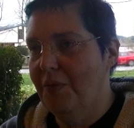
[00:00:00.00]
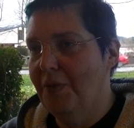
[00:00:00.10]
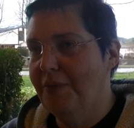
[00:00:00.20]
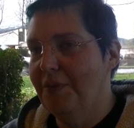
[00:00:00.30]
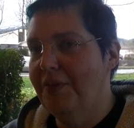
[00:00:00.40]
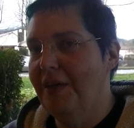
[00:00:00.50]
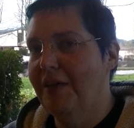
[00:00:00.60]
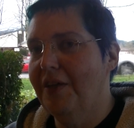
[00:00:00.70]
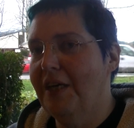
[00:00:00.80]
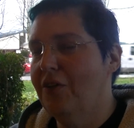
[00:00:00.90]
One with
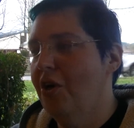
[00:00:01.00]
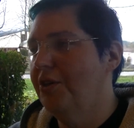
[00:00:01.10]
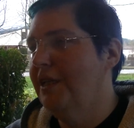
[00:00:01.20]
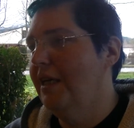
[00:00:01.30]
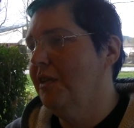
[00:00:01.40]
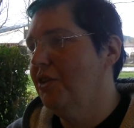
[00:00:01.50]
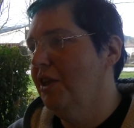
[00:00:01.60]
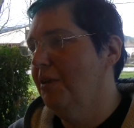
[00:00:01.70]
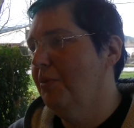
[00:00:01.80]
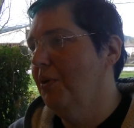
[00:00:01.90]
Carl Sagan as a
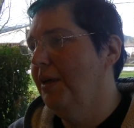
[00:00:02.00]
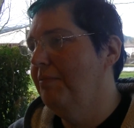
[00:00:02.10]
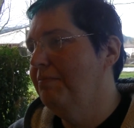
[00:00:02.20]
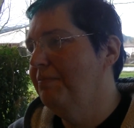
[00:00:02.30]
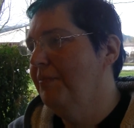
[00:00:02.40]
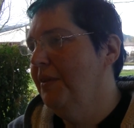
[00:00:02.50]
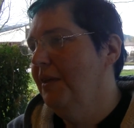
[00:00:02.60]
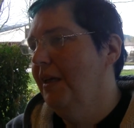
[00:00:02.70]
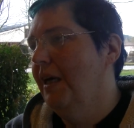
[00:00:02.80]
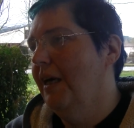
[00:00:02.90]
little boy,
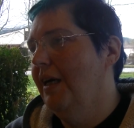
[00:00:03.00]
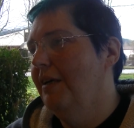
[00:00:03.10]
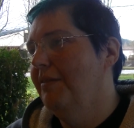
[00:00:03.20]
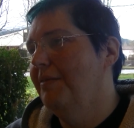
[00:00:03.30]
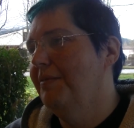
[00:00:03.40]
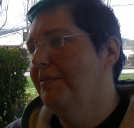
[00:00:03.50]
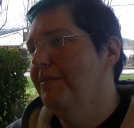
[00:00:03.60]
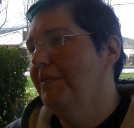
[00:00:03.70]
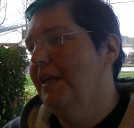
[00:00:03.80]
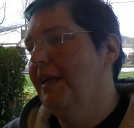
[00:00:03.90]

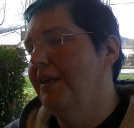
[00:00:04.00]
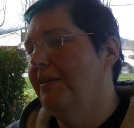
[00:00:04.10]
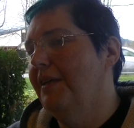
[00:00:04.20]
and